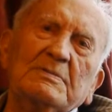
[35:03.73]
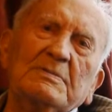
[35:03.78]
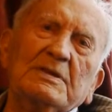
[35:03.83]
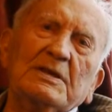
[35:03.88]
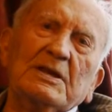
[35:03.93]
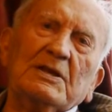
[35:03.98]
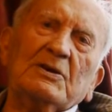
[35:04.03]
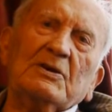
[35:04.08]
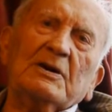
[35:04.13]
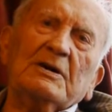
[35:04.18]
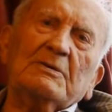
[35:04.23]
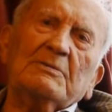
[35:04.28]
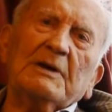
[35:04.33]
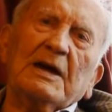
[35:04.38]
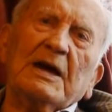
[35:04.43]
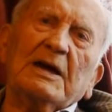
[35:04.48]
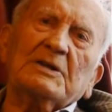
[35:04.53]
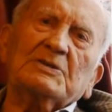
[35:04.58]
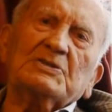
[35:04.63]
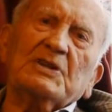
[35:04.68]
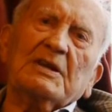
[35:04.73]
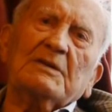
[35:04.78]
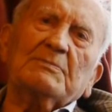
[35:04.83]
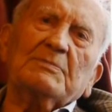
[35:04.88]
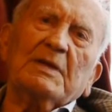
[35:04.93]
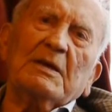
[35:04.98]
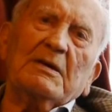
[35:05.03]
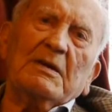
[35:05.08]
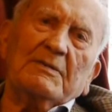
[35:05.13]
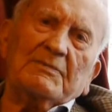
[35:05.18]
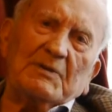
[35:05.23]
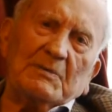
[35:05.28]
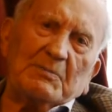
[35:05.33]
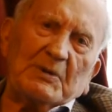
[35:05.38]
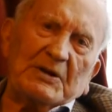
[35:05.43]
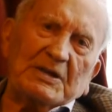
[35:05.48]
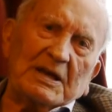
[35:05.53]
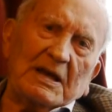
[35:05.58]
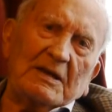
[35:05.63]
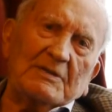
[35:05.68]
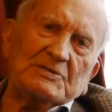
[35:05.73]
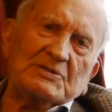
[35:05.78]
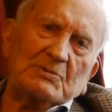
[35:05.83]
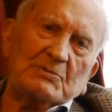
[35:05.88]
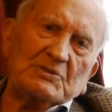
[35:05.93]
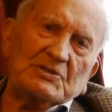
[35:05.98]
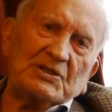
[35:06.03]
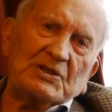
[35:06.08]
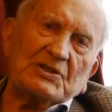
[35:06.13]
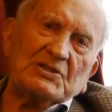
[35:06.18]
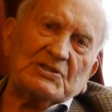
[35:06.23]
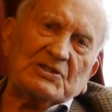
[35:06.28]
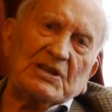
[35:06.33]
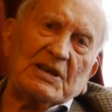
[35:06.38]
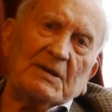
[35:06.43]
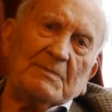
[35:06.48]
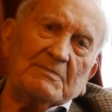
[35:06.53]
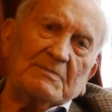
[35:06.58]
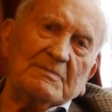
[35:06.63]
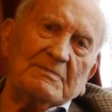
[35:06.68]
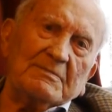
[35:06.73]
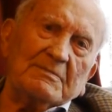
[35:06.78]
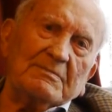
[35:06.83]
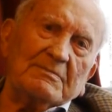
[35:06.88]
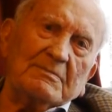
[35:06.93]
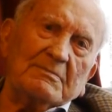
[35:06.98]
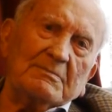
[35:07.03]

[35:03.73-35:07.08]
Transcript: you know, we had to, everybody else was in the same